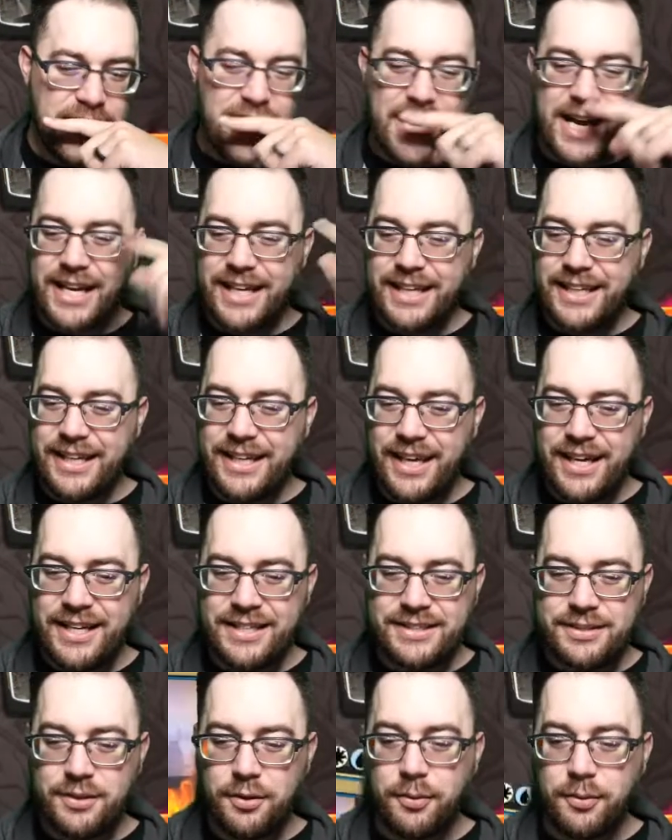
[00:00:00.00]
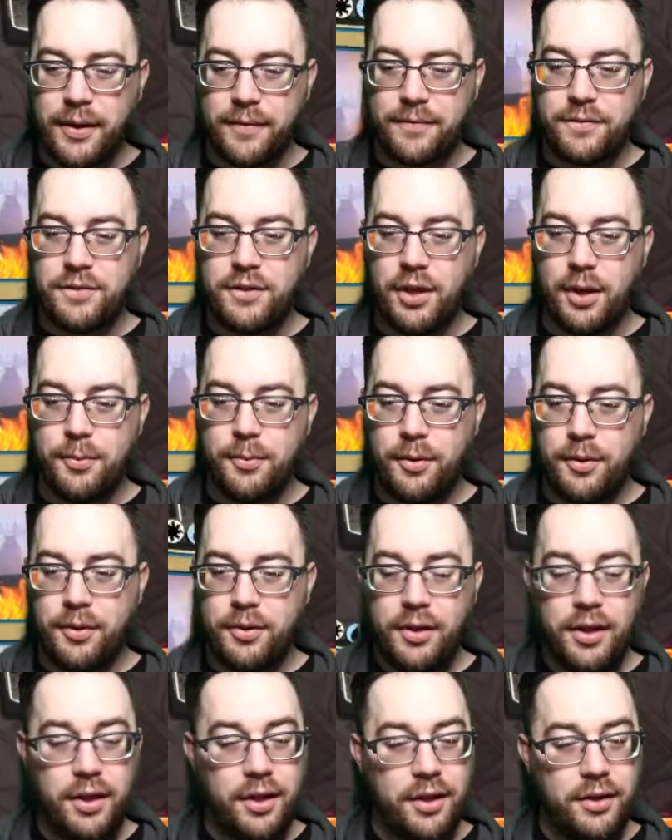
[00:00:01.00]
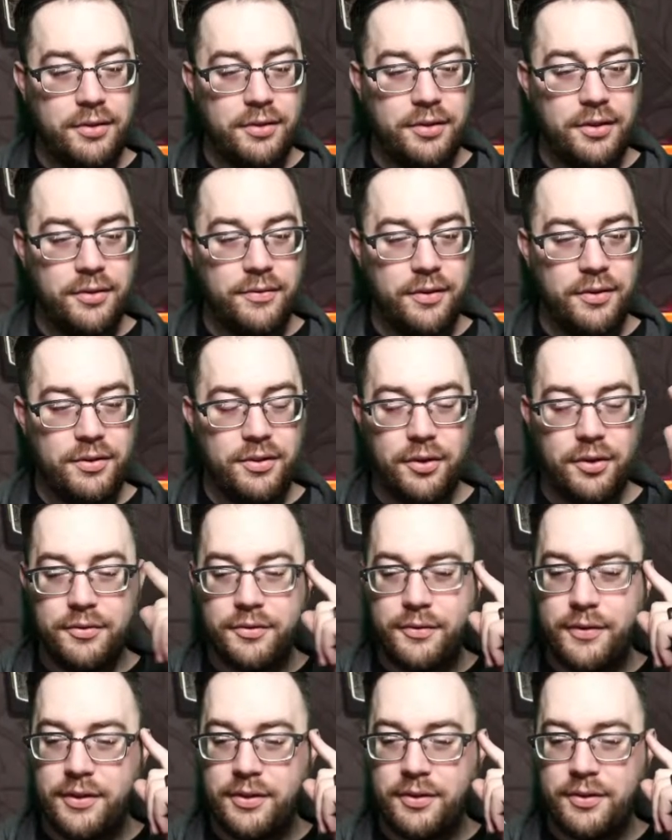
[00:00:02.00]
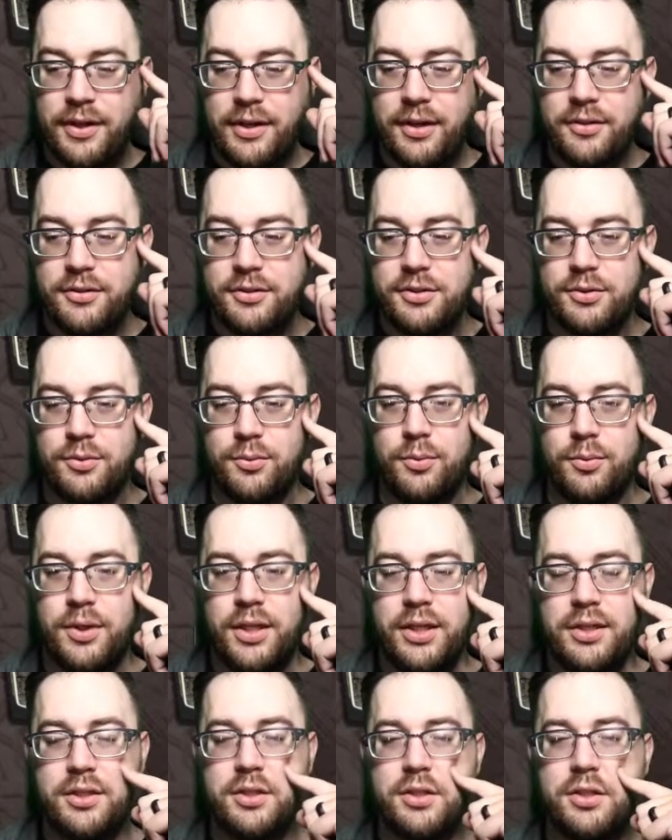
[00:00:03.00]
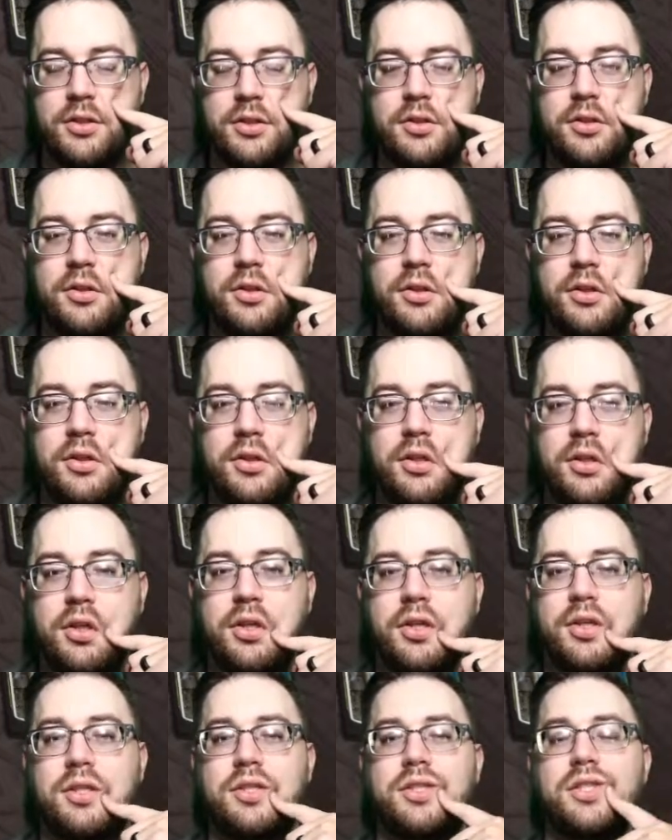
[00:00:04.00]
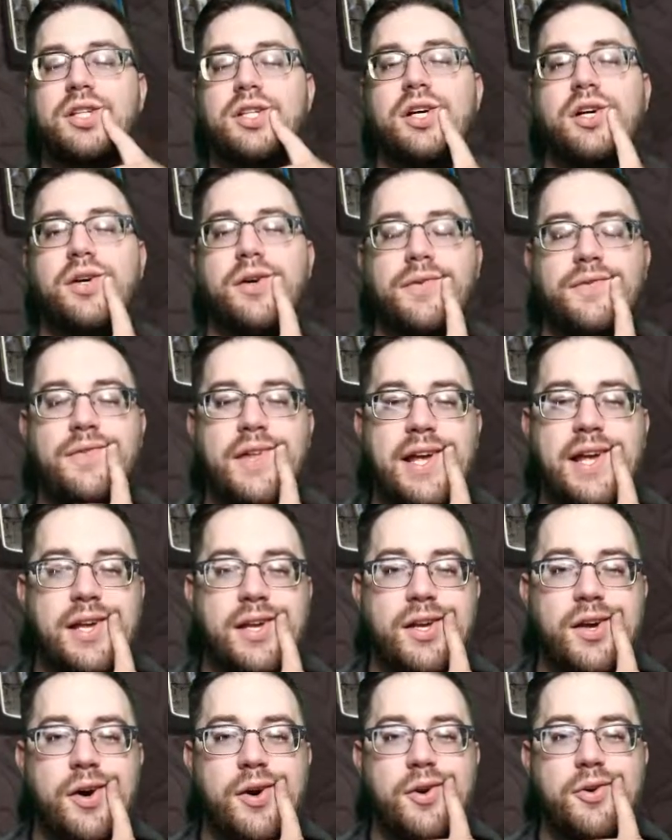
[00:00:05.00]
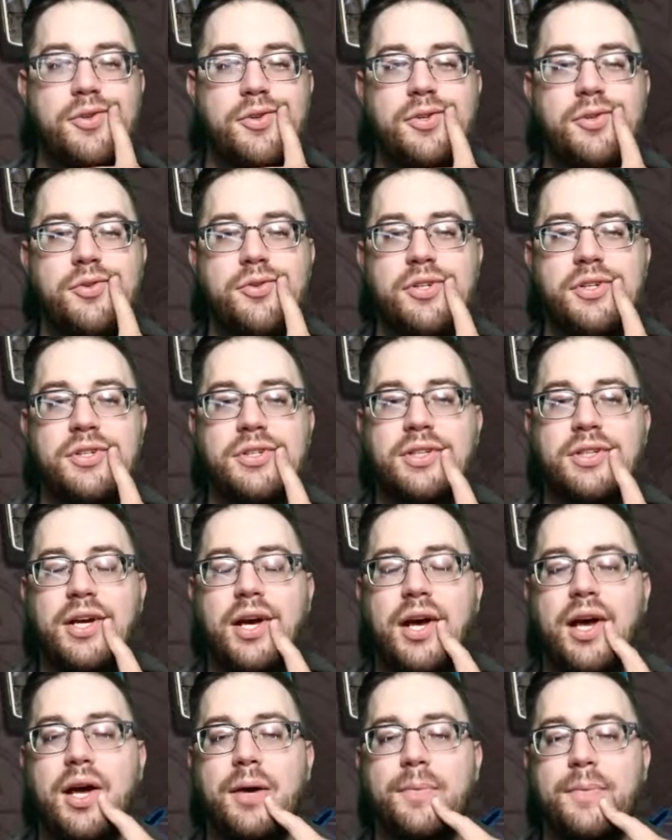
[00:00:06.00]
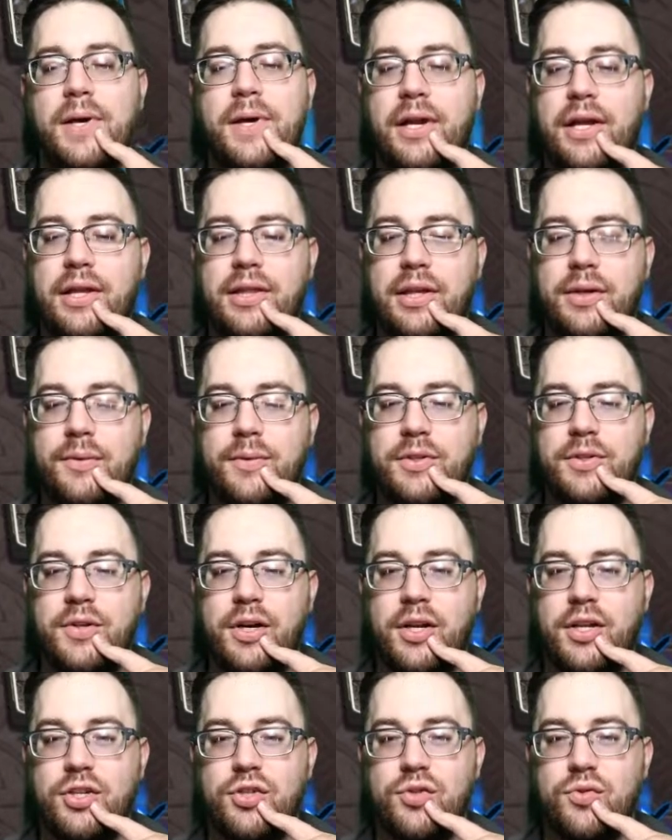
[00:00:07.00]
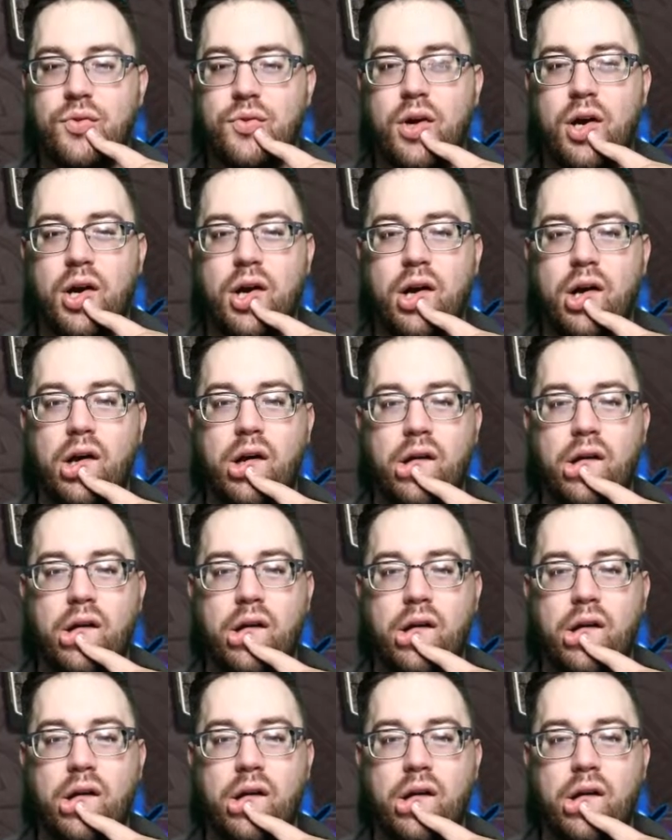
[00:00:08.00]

I guess. Oh, we have double Doan's Veto now. Sweet. So if they go to just combat, I think we try to draw.